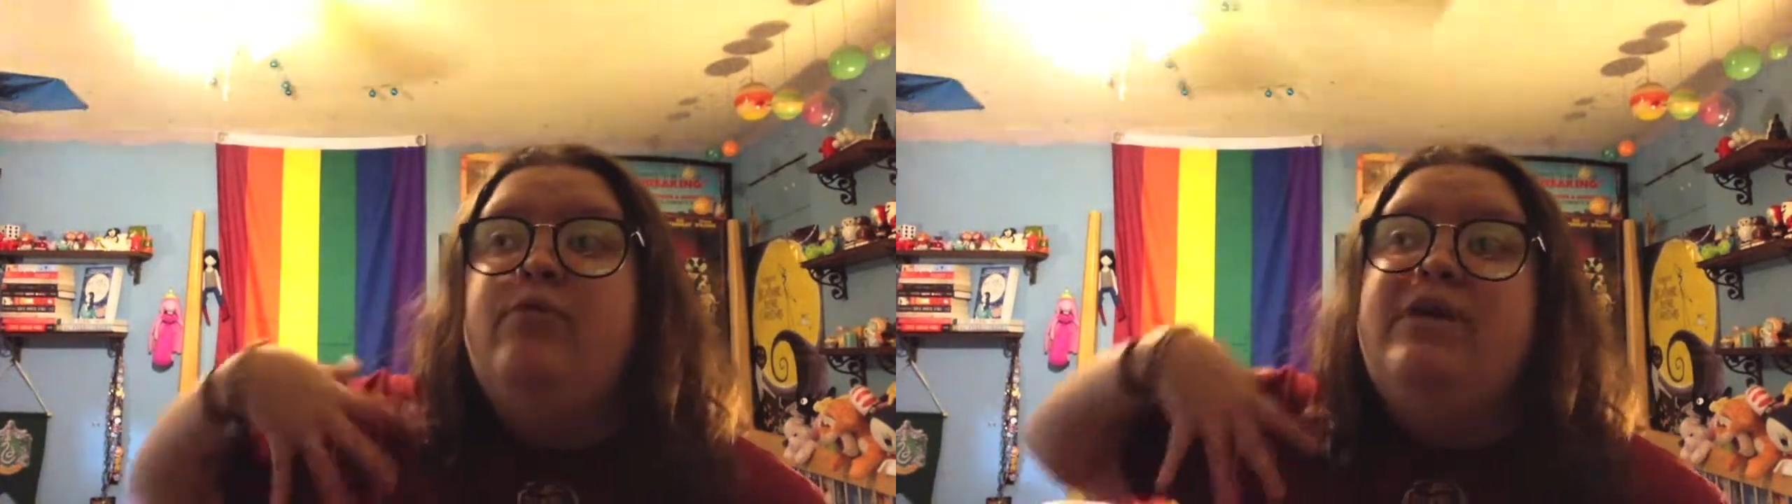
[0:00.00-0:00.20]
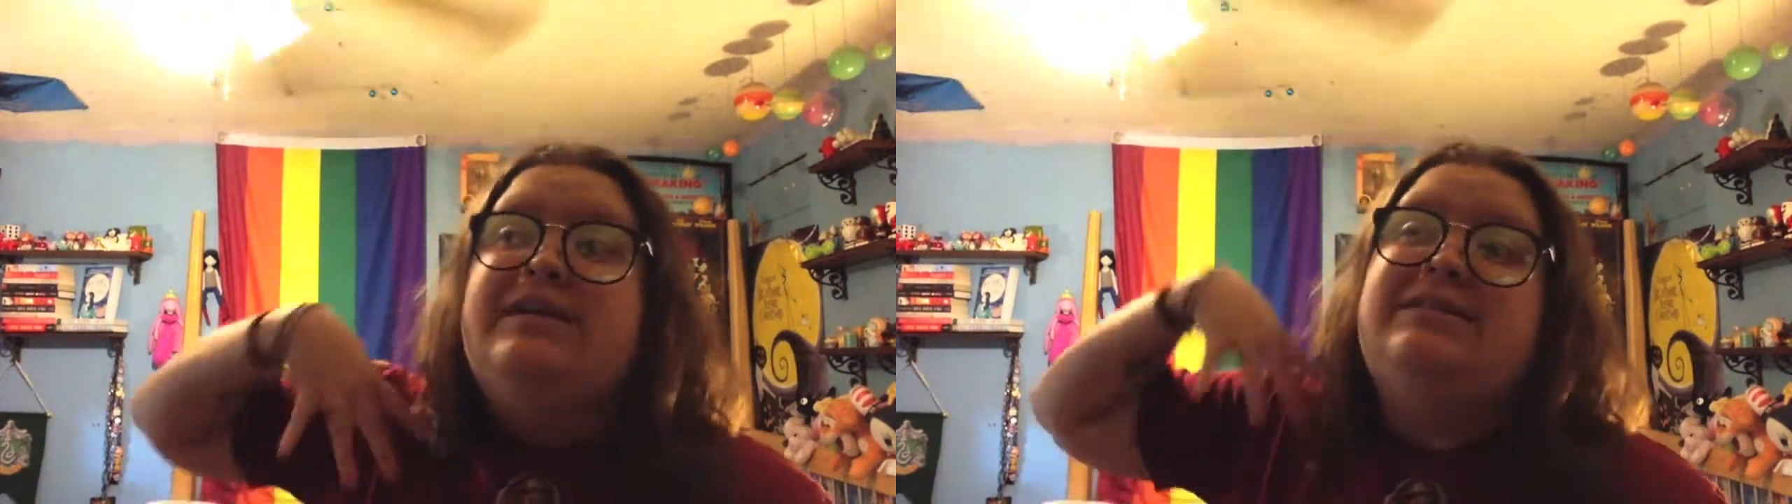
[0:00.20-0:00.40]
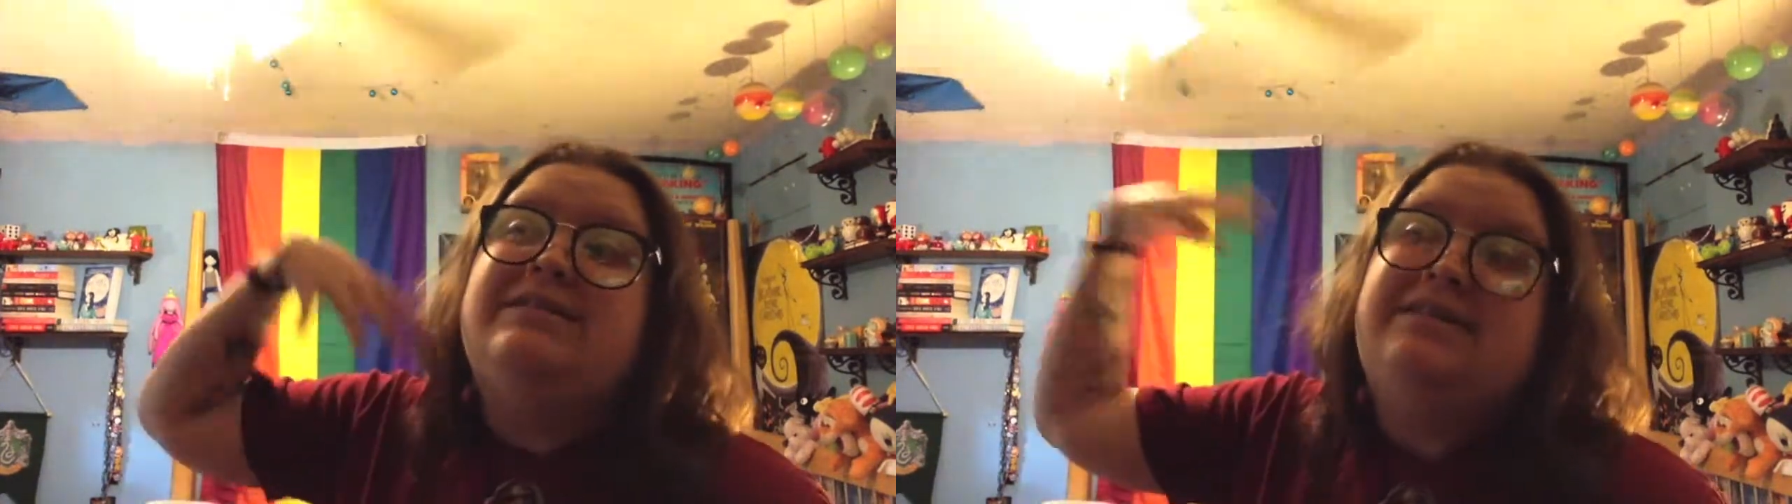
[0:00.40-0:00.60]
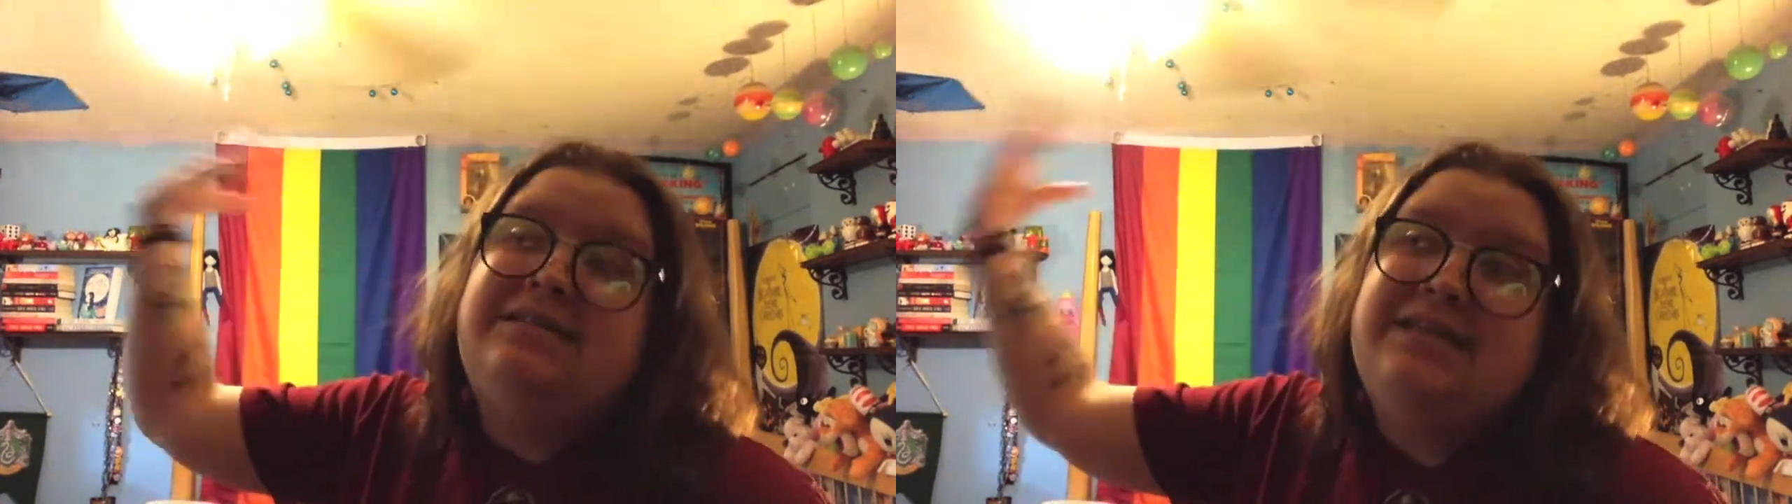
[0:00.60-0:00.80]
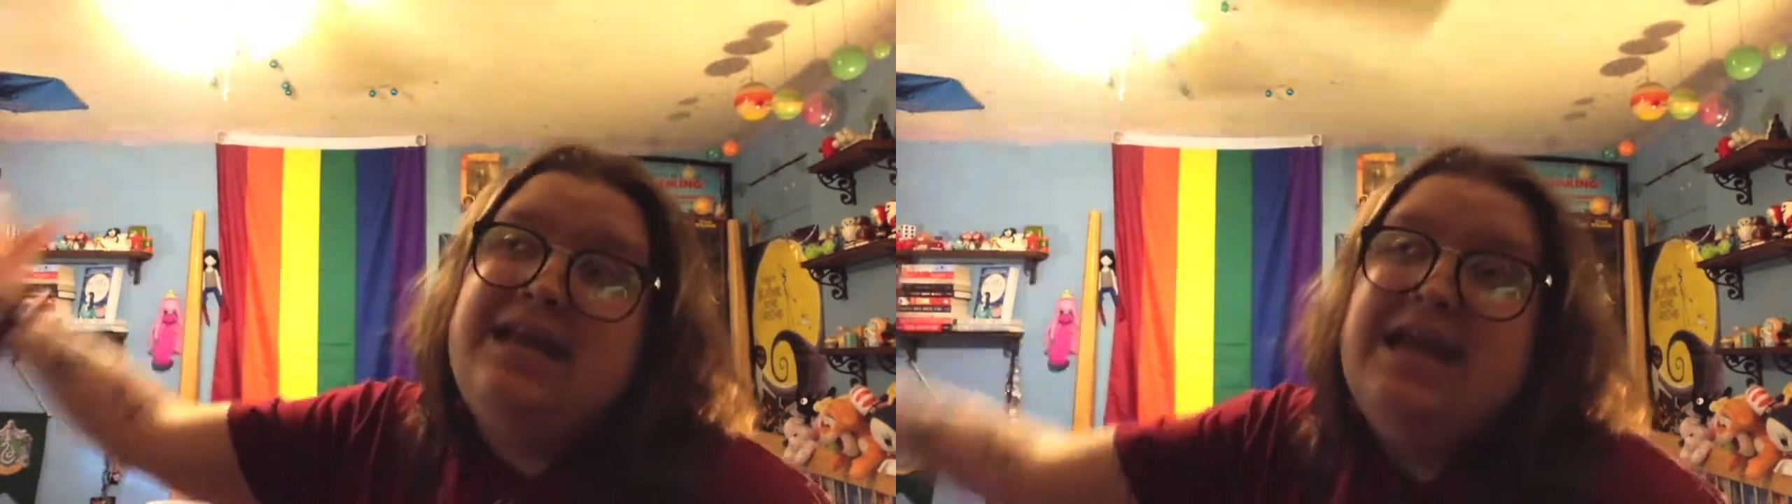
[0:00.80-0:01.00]

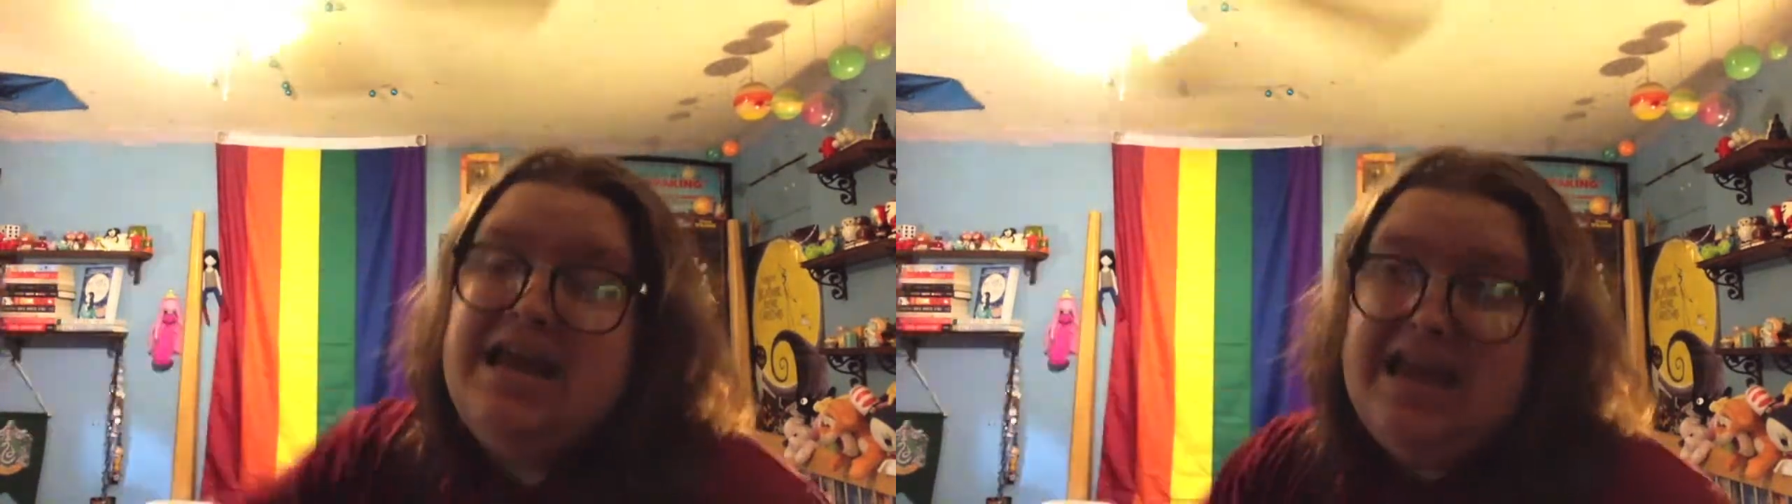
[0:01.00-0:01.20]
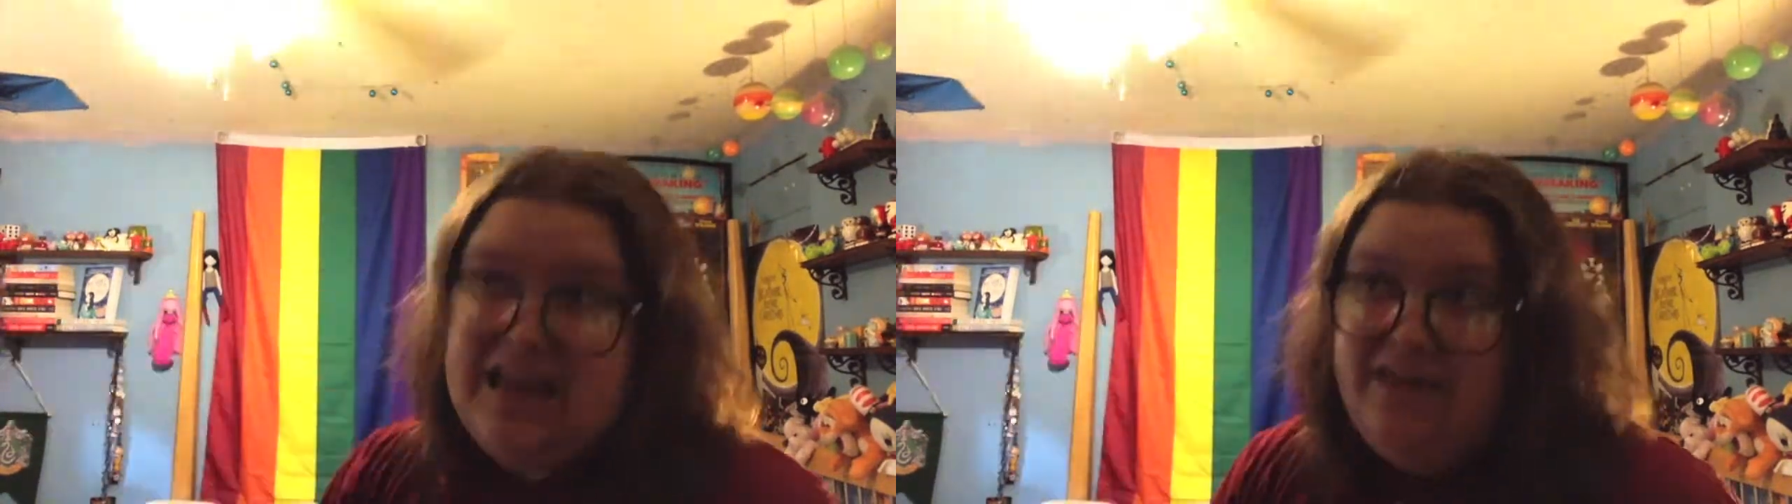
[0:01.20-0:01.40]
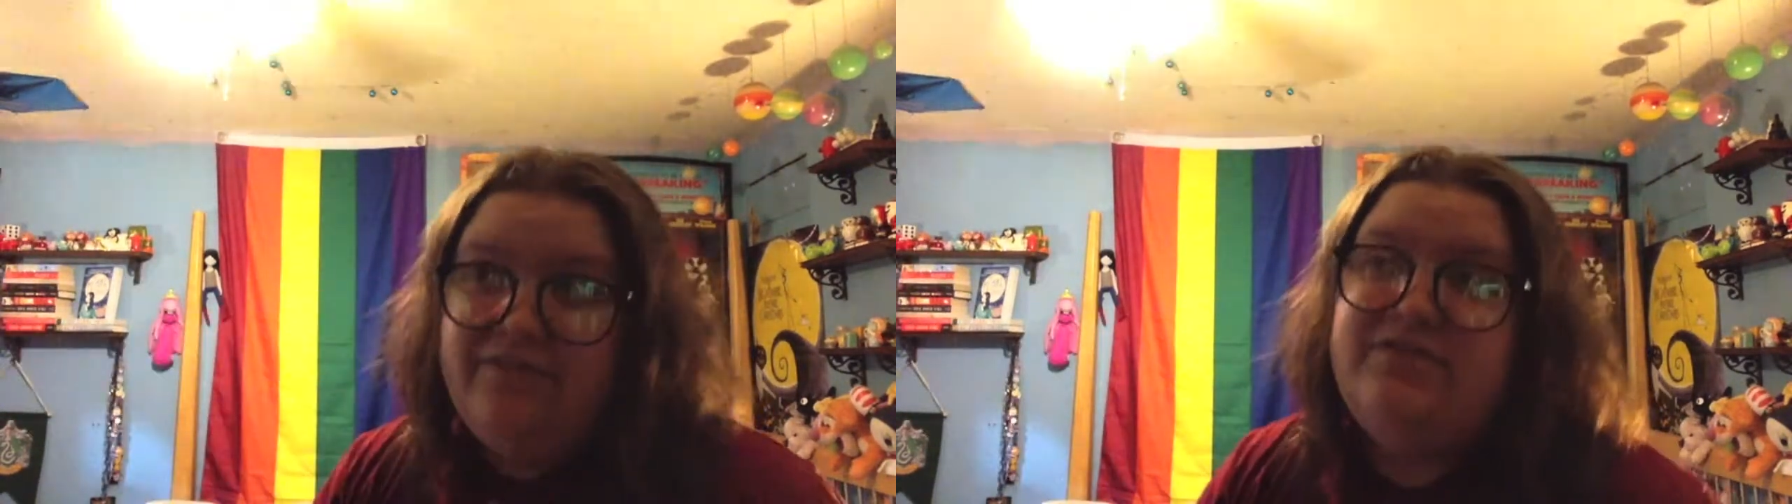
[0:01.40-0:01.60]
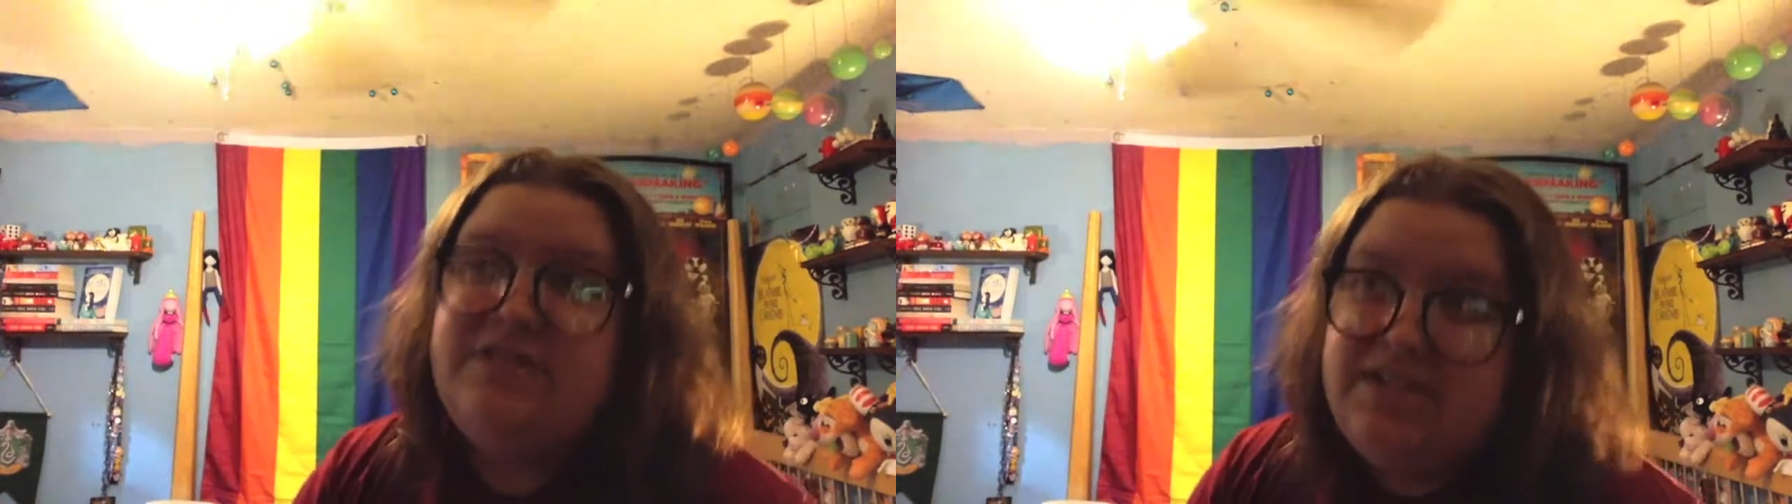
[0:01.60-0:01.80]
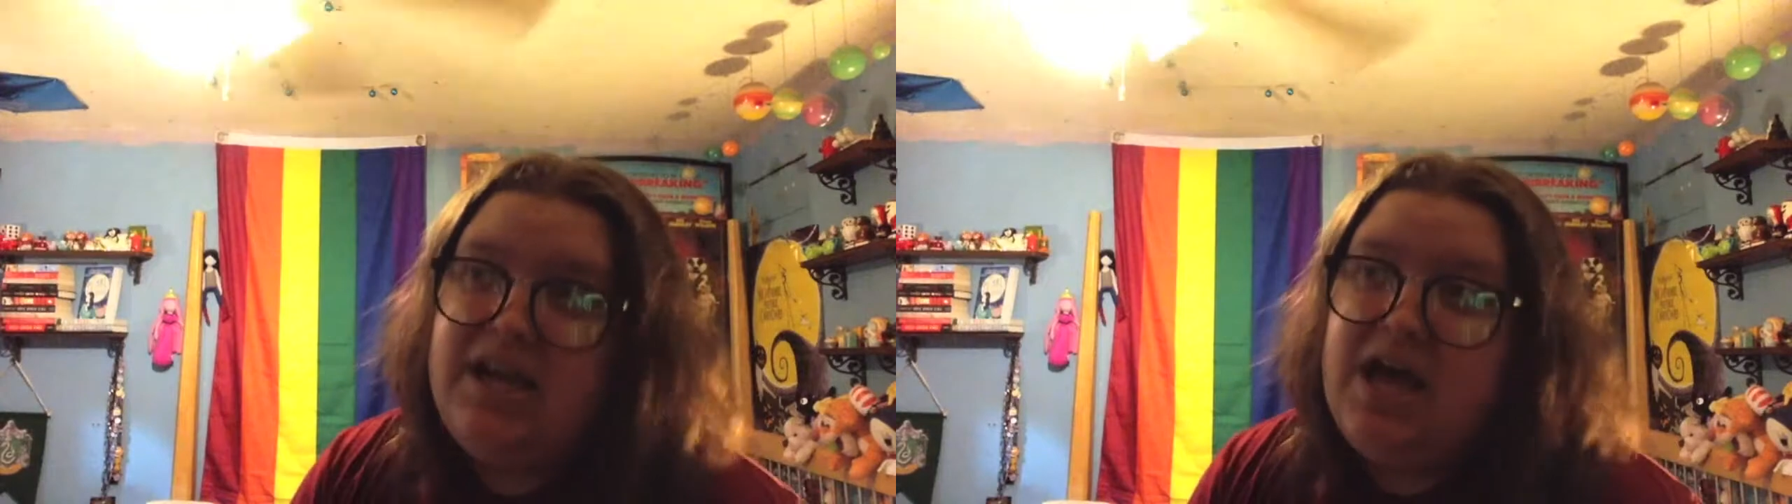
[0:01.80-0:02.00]
received